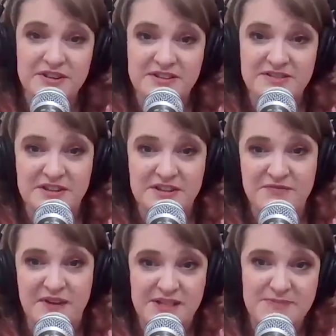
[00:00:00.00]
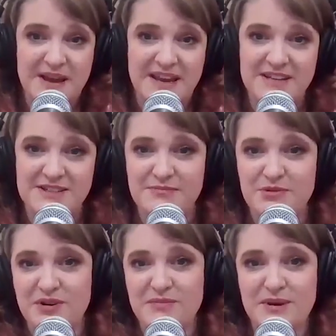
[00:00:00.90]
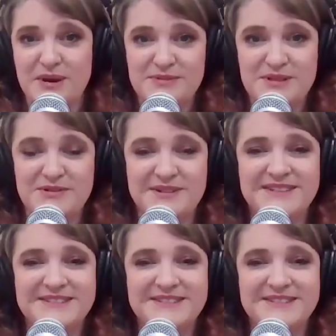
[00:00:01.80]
the defense mechanism will come up too.